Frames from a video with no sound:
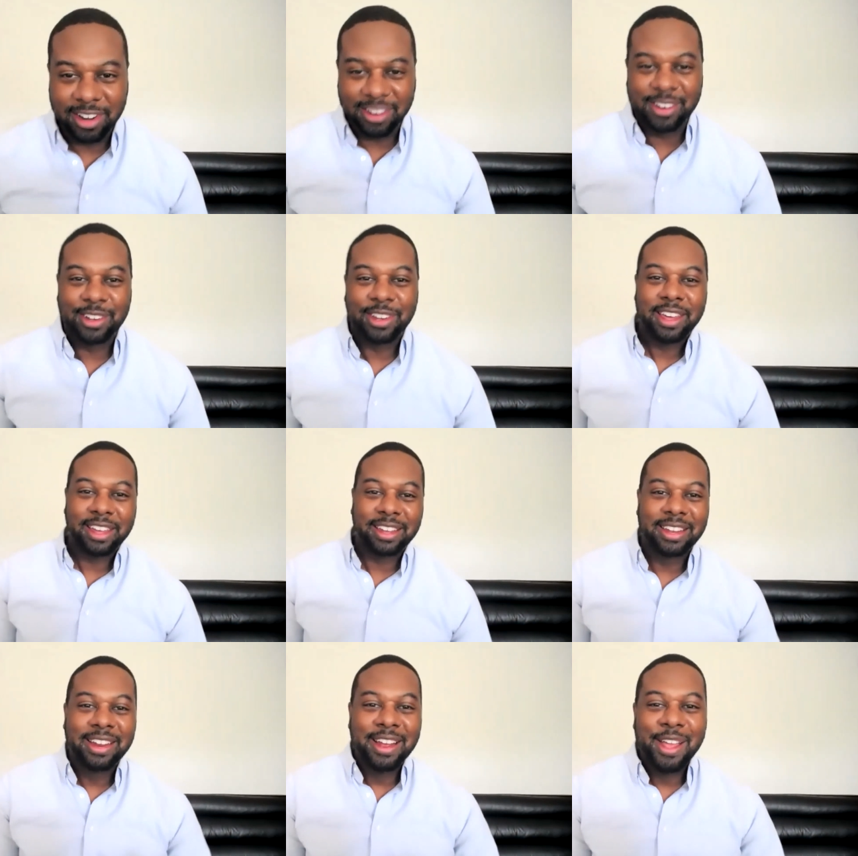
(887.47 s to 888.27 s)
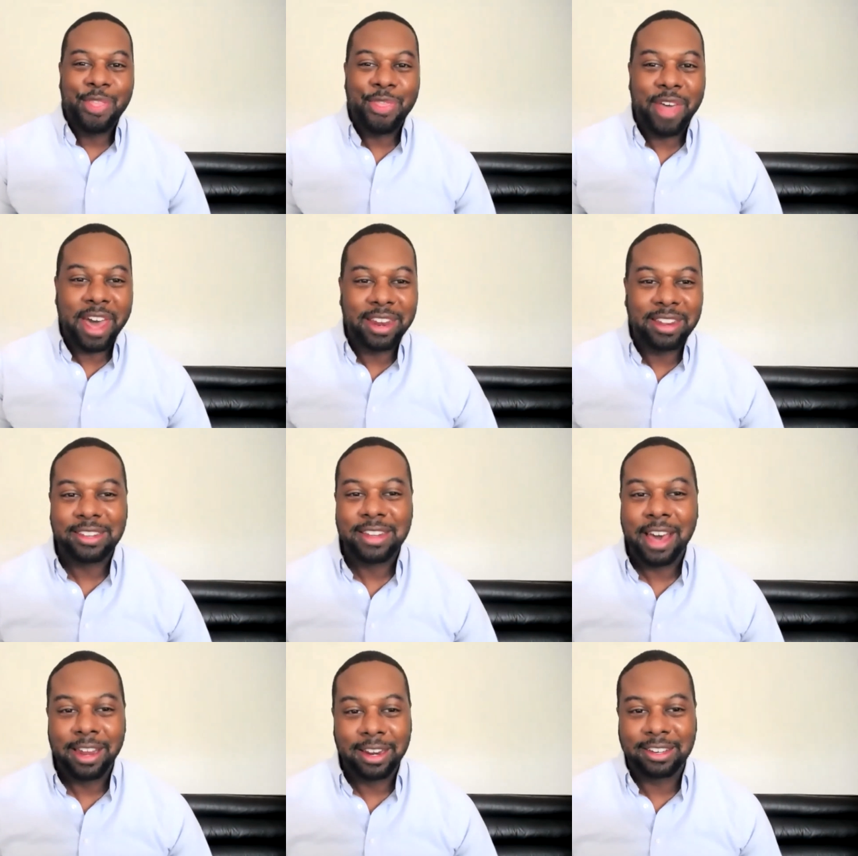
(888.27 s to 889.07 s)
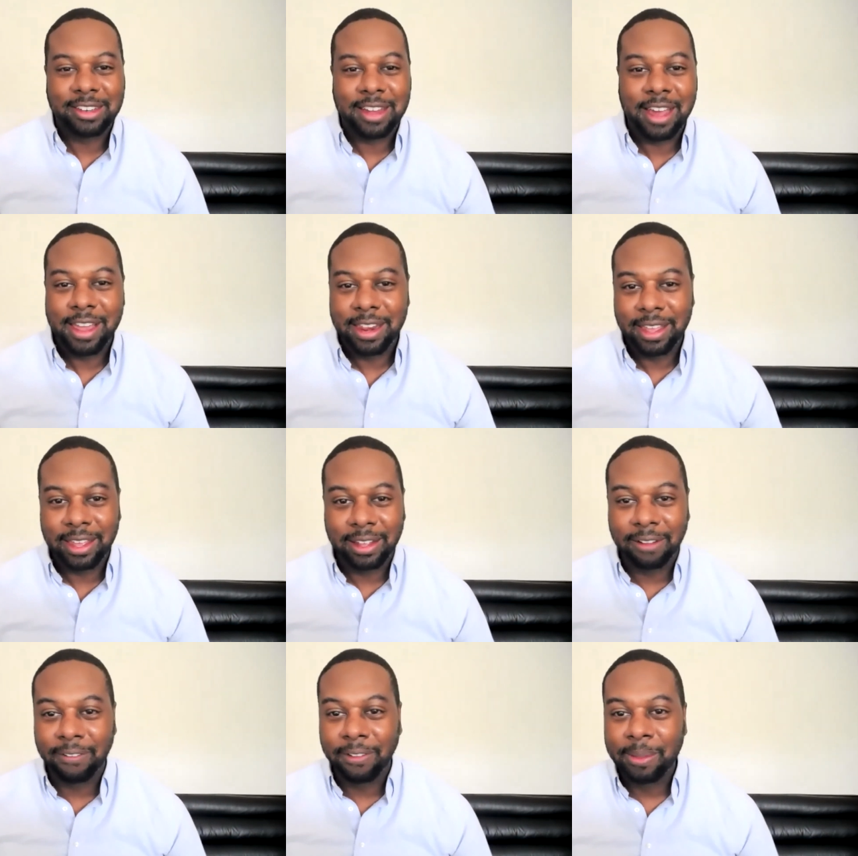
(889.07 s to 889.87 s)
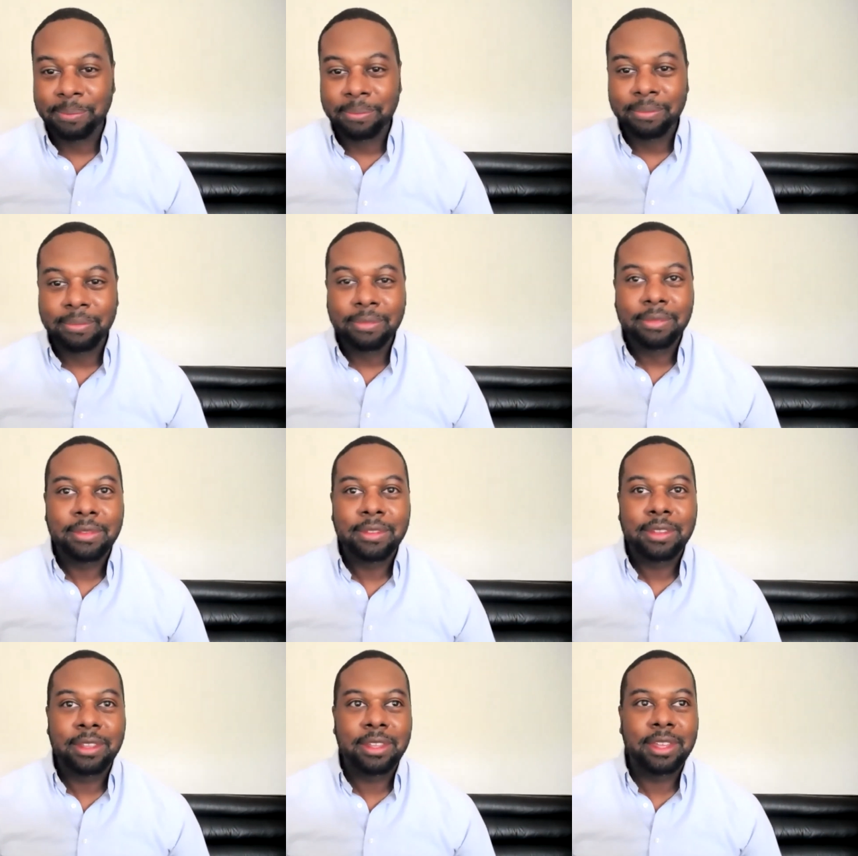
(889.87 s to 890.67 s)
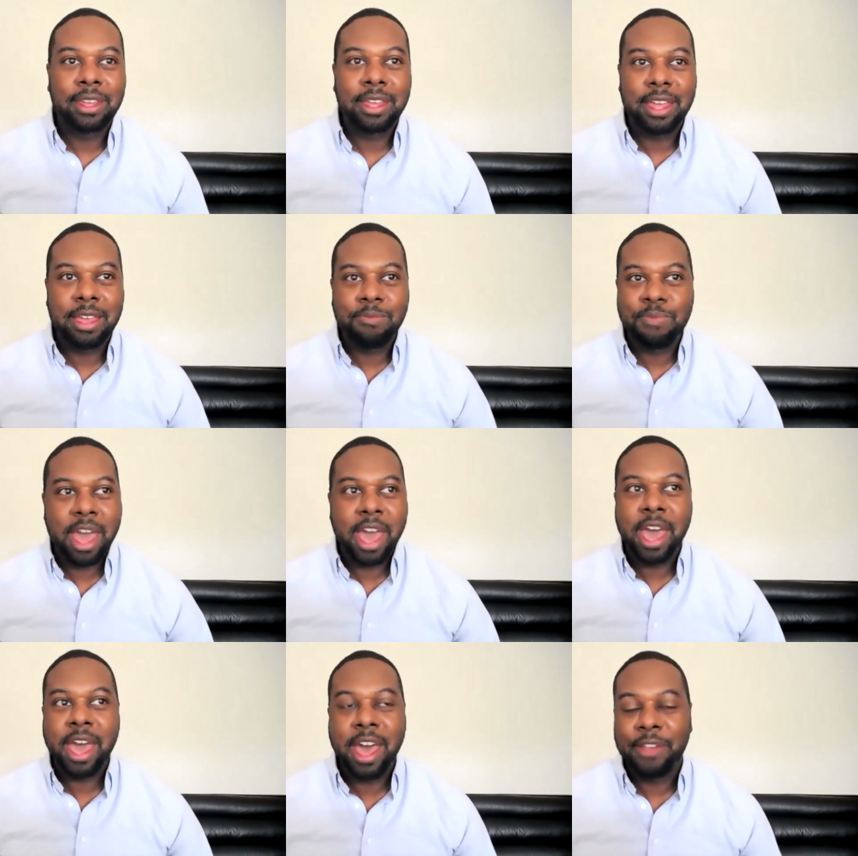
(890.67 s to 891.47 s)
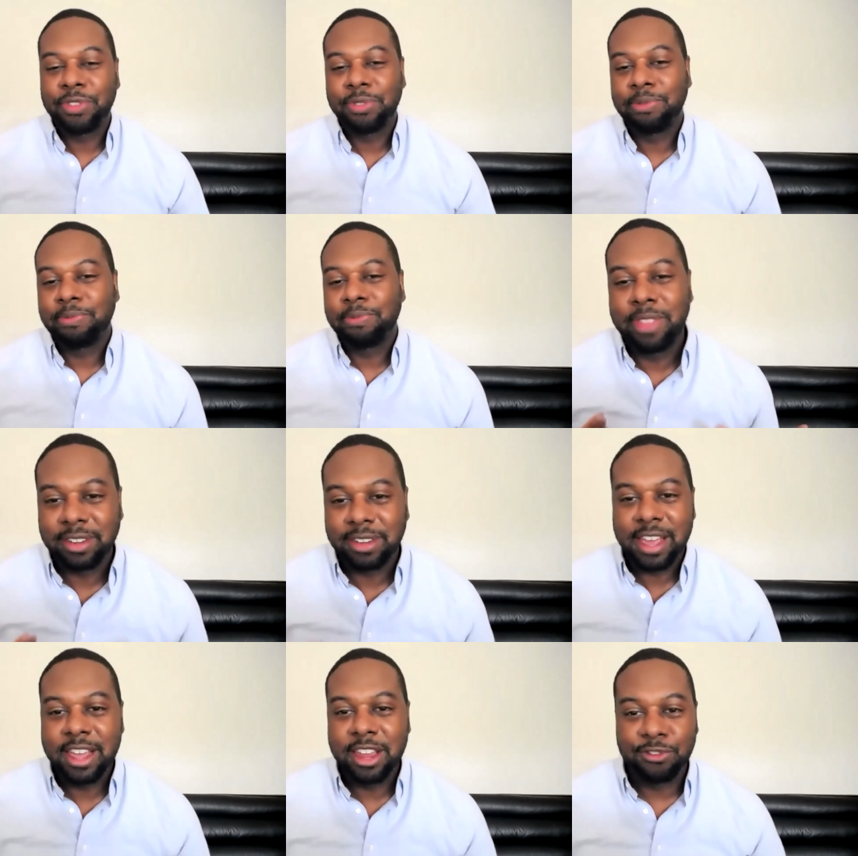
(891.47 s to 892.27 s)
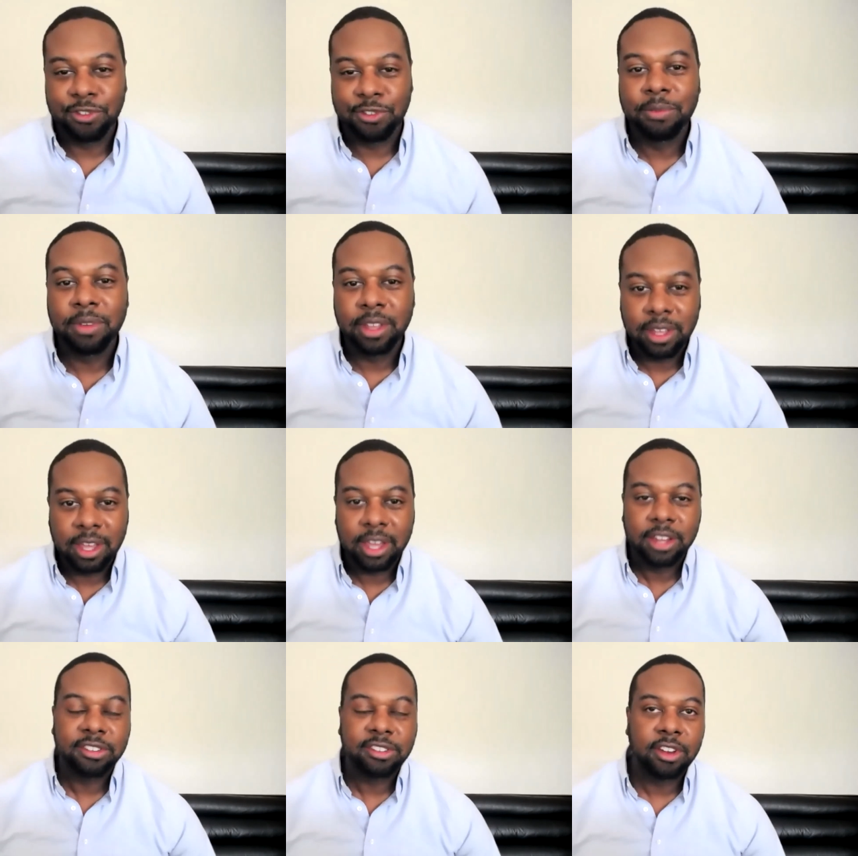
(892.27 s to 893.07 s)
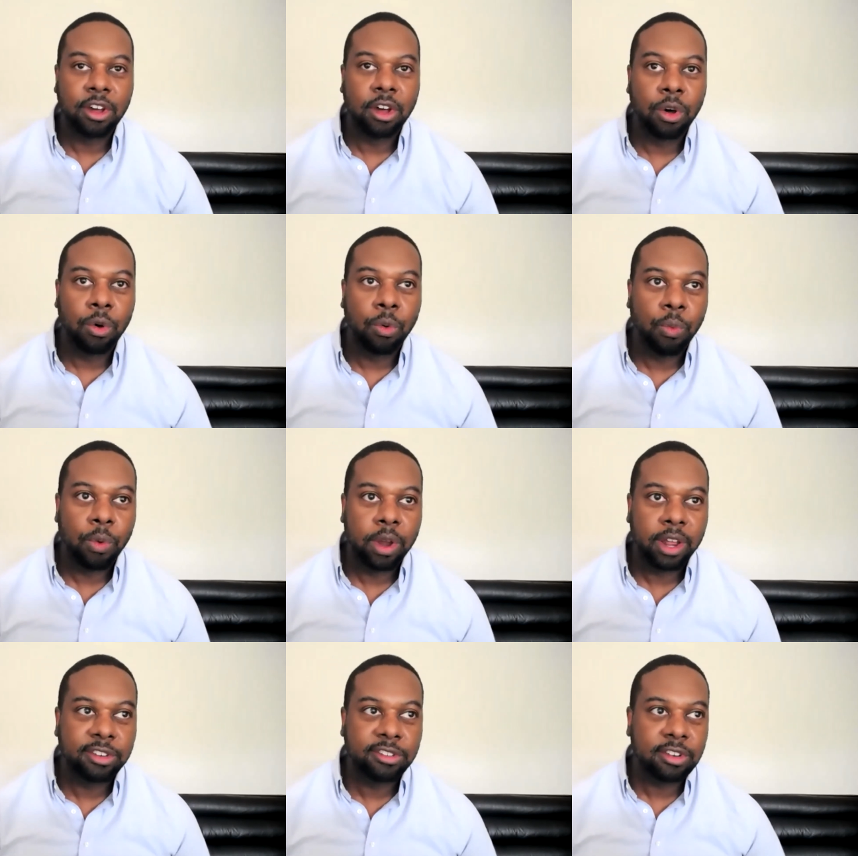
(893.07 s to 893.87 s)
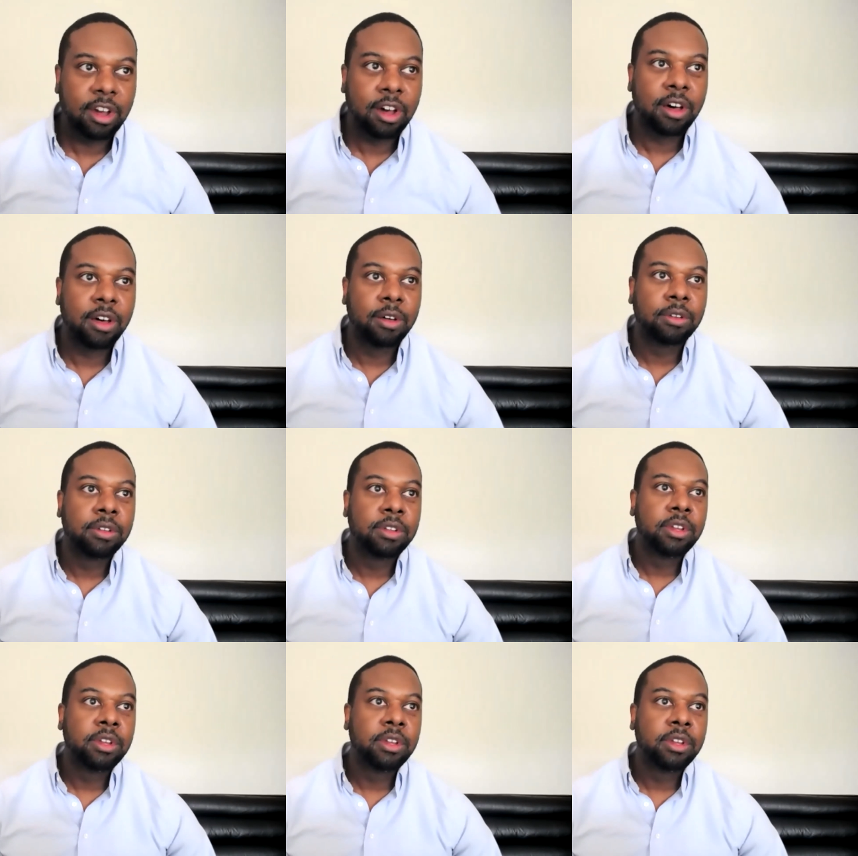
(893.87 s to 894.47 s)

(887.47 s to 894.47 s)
Like, that is not exciting at this age for me. And so when I saw